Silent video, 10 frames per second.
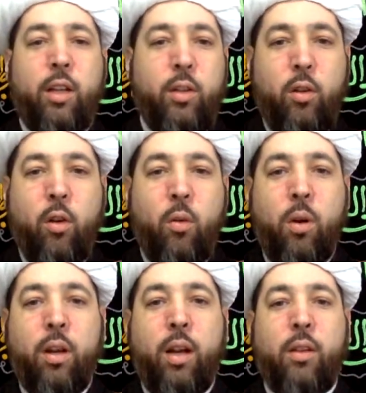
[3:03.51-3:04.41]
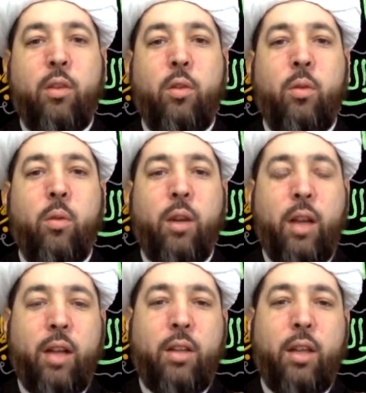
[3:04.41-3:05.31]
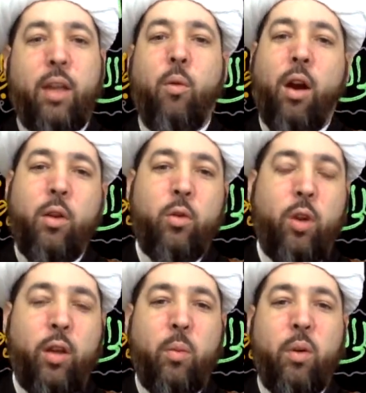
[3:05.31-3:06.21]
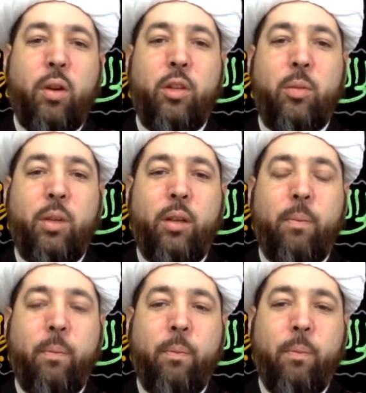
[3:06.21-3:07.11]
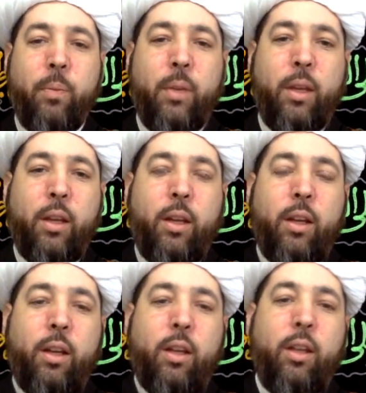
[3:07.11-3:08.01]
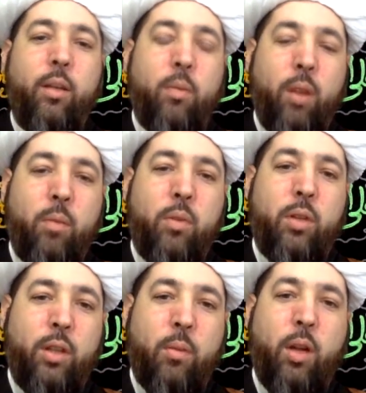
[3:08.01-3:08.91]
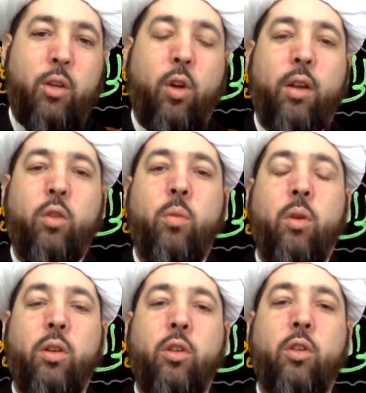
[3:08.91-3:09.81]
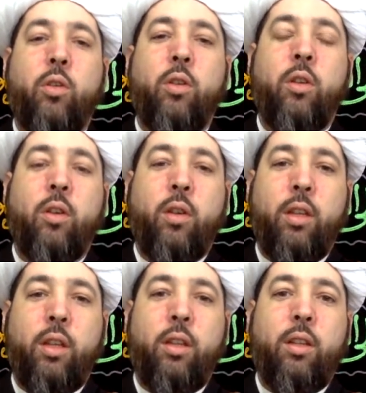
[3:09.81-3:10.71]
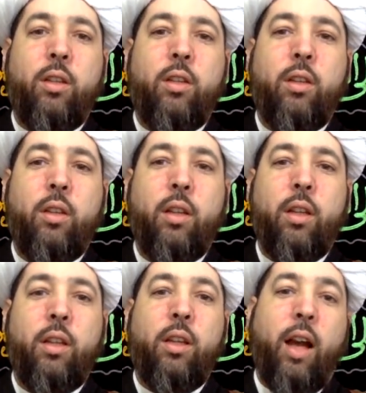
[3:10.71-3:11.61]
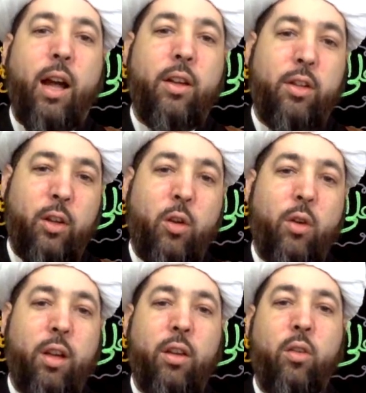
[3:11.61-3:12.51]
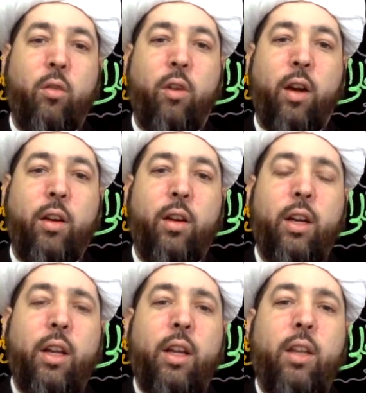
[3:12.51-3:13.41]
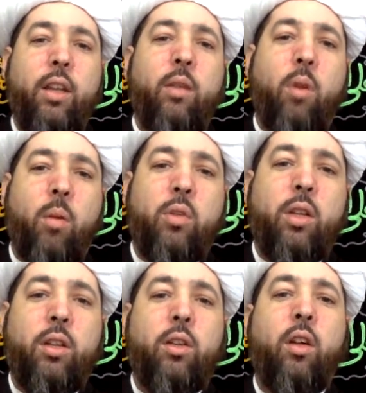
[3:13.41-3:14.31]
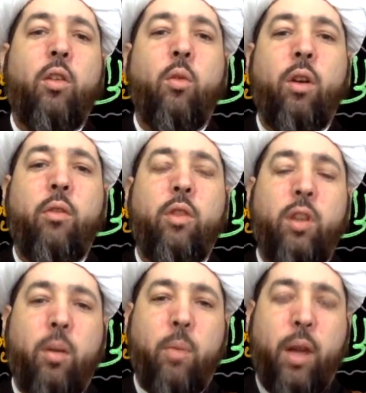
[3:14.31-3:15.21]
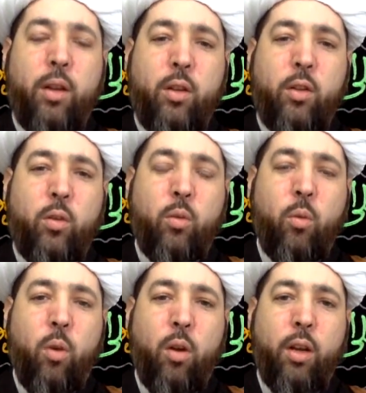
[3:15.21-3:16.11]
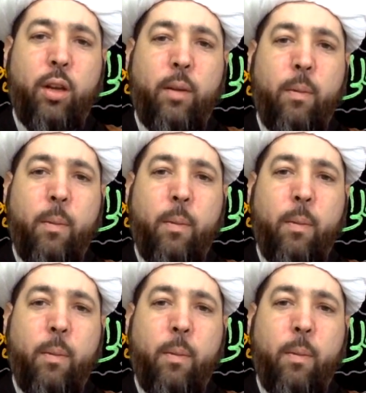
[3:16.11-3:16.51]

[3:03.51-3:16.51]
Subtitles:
He says, oh, what did I do? What did I say? Why are you trying to punish me? Imam says, I'm not trying to punish you, you know, and then the guy doesn't go get in the fire. Imam sees another one of his companions walking.